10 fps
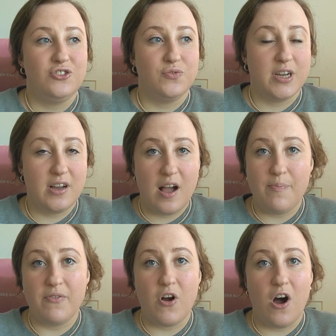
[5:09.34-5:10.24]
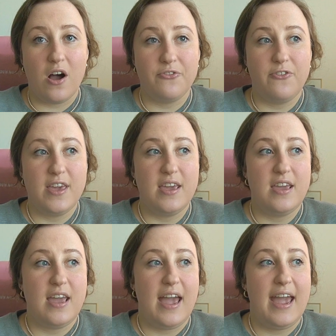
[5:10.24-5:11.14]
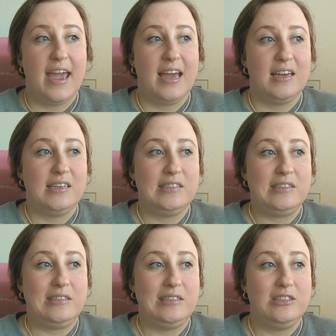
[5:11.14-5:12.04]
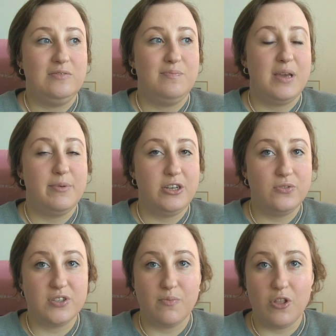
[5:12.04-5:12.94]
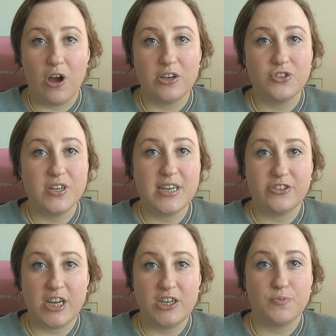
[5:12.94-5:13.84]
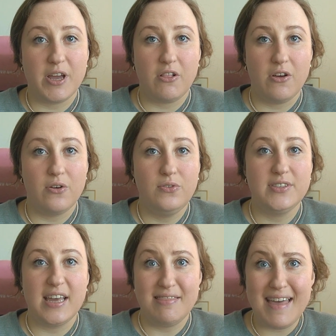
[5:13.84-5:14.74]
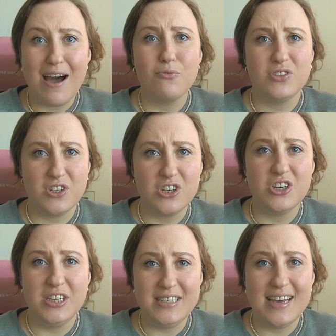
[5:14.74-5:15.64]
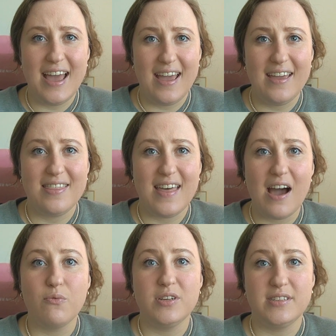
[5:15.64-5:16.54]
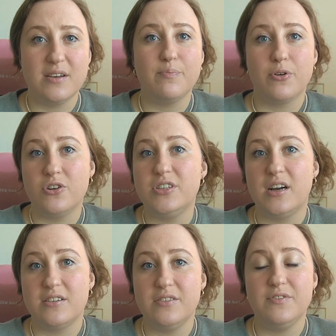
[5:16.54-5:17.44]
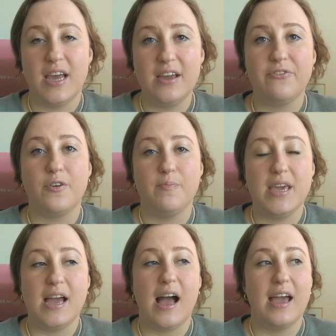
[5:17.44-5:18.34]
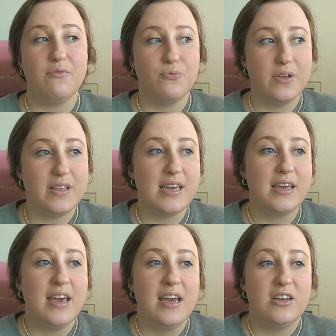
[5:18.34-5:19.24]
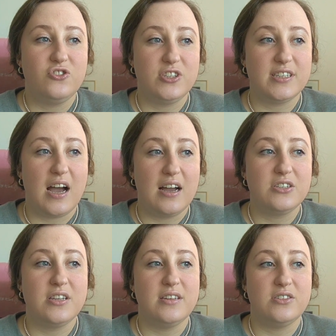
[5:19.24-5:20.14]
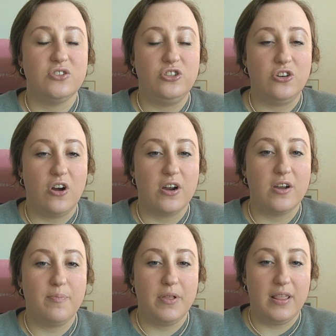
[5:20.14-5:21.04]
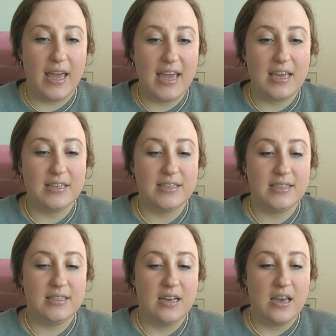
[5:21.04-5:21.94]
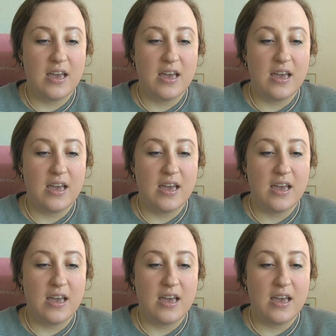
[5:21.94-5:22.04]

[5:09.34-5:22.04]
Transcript: drink a cup of coffee and maybe do some laundry and change my clothes, like that was a good day. That was a productive day for me. I really just got to this dark place